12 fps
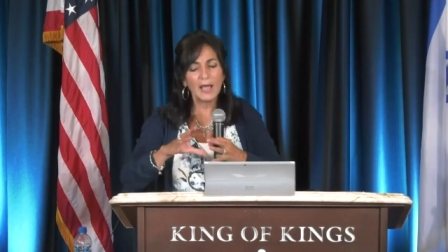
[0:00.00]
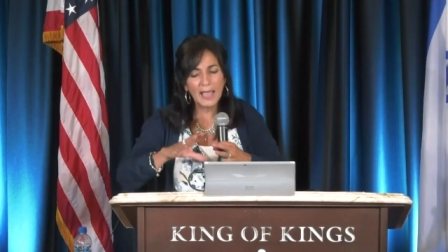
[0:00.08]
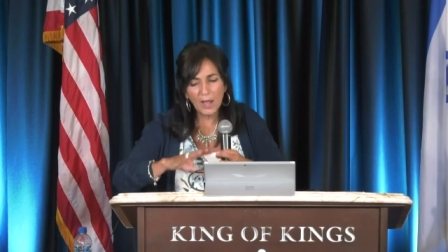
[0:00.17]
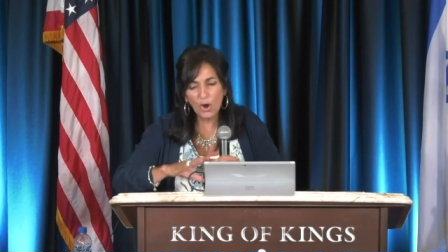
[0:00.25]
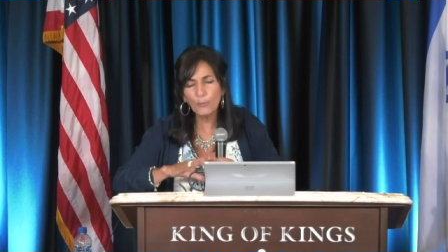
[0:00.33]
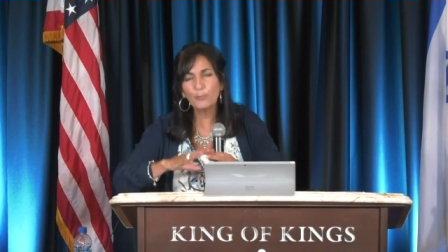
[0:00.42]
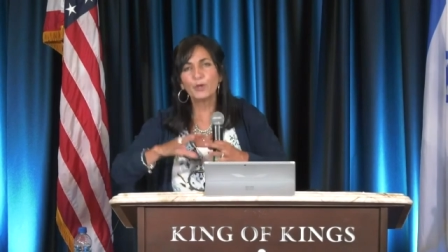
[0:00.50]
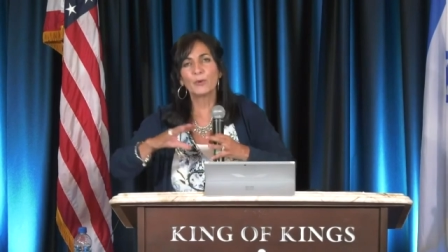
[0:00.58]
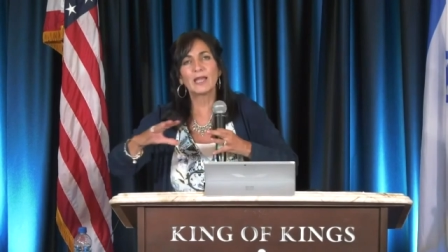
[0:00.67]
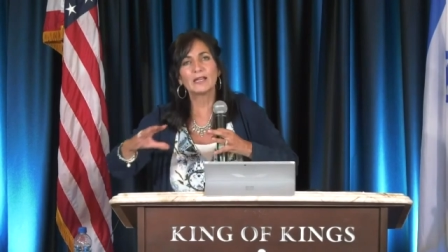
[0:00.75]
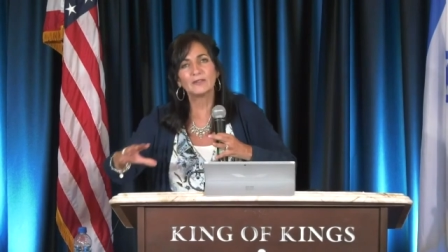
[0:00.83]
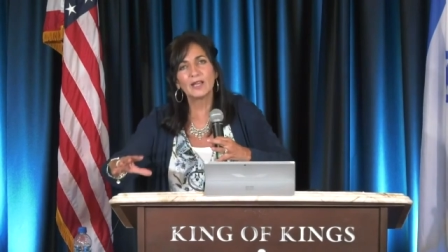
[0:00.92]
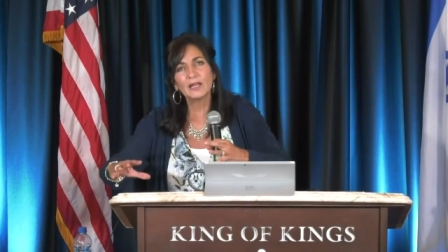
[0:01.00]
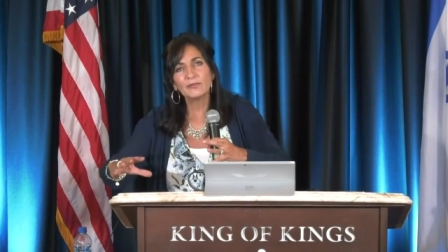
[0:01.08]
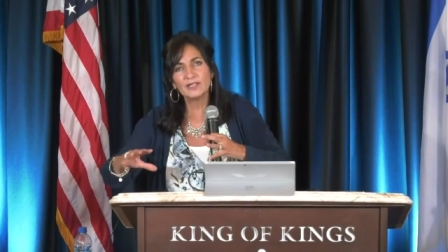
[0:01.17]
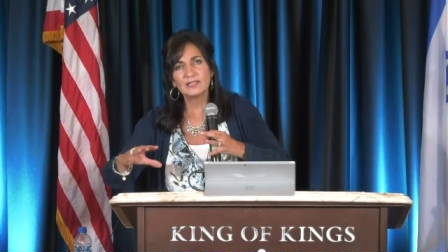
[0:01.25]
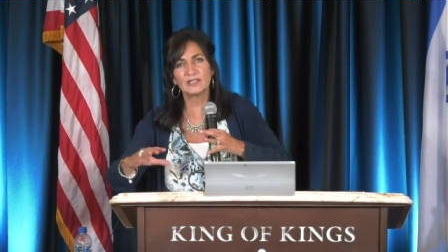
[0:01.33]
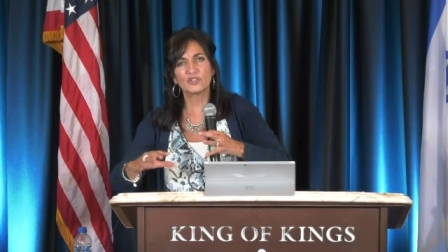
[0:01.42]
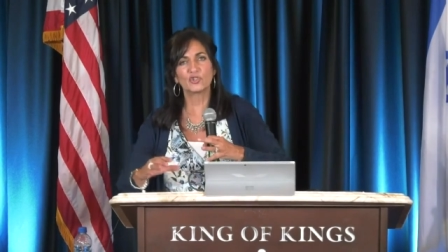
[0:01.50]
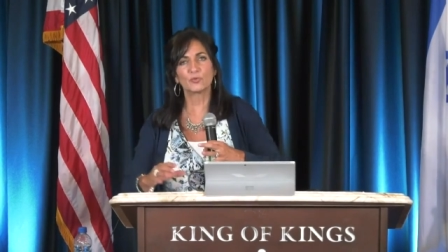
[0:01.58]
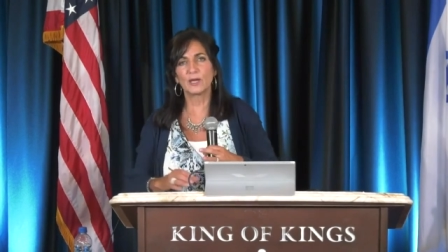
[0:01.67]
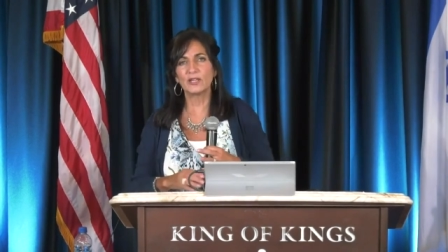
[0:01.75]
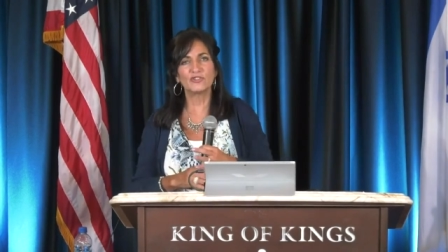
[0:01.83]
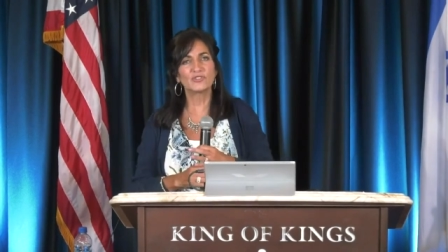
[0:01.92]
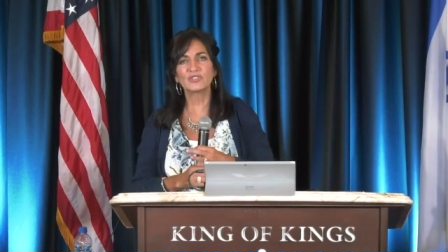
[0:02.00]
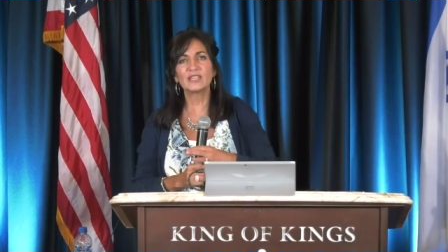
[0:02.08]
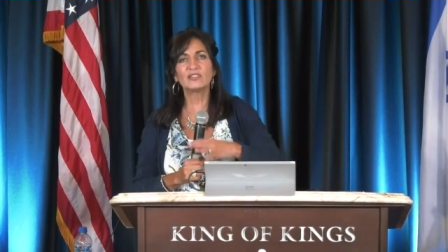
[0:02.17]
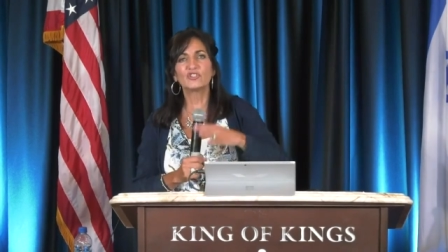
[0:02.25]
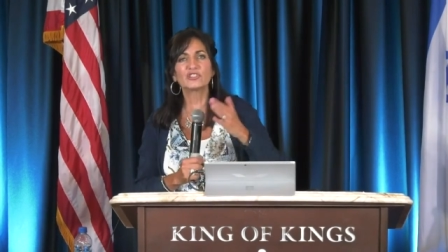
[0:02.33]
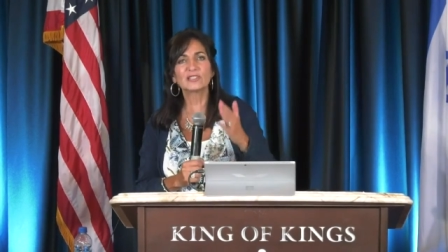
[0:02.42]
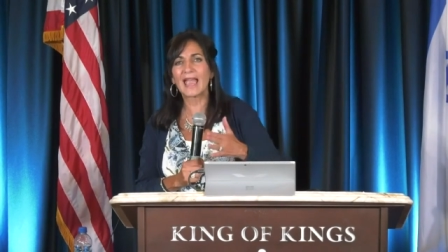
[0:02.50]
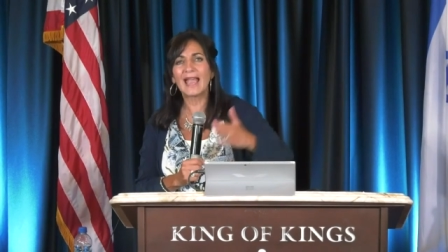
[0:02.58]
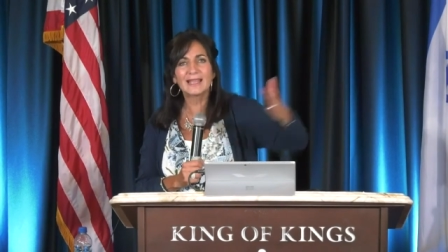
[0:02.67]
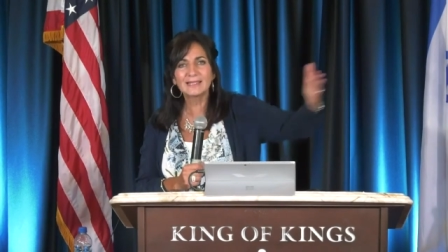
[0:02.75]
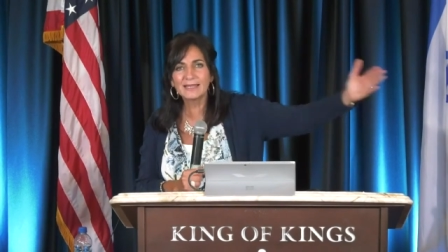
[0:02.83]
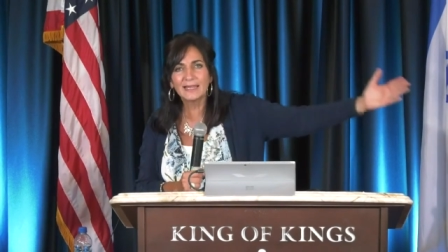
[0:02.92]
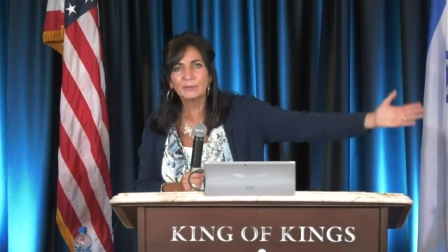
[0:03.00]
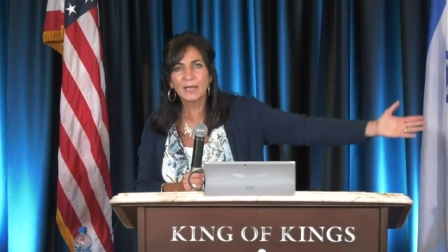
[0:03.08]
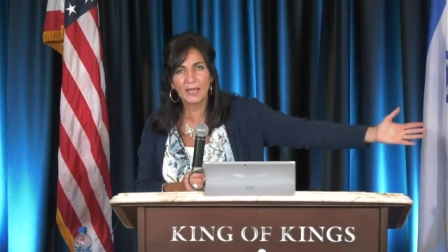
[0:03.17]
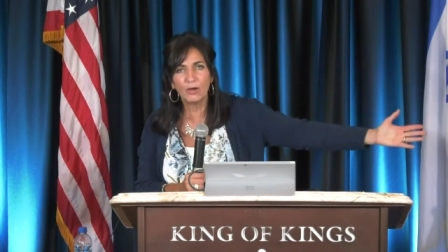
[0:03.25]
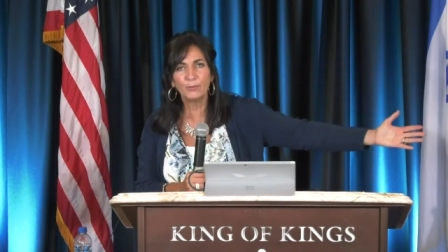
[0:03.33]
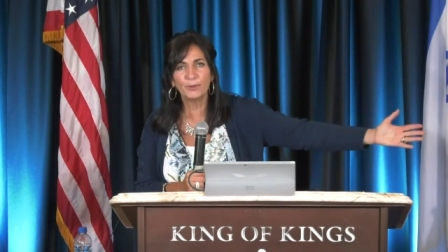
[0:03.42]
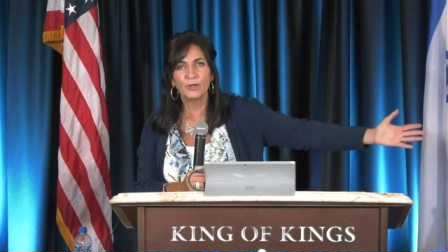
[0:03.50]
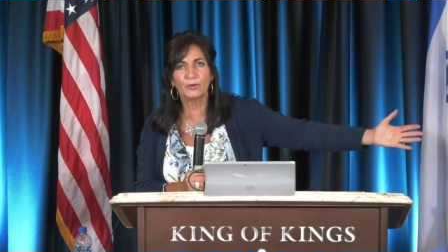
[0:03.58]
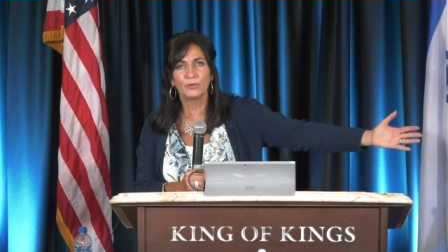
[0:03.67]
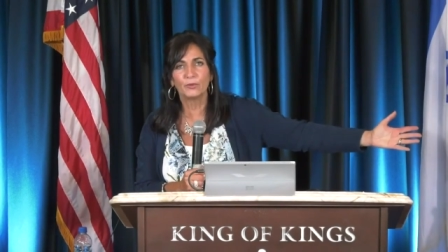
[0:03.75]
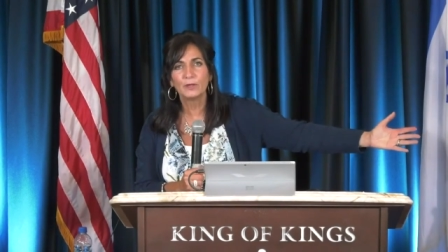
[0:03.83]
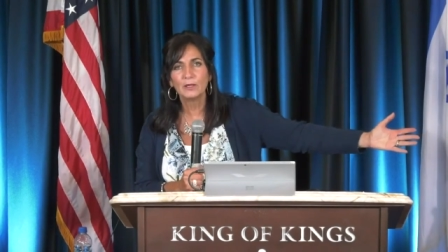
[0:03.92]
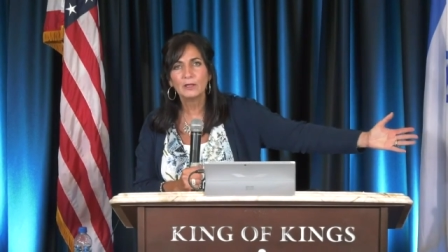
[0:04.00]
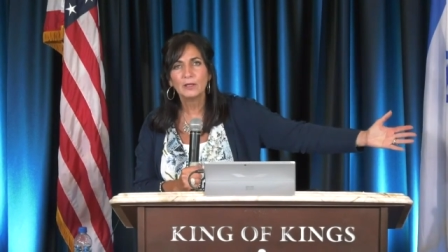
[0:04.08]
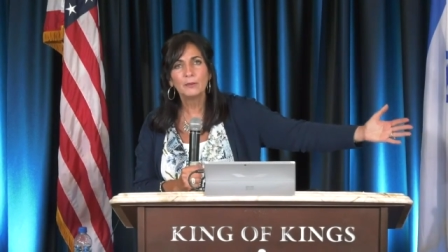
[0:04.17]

I'll help you out of every situation. See, just ask Him to help you.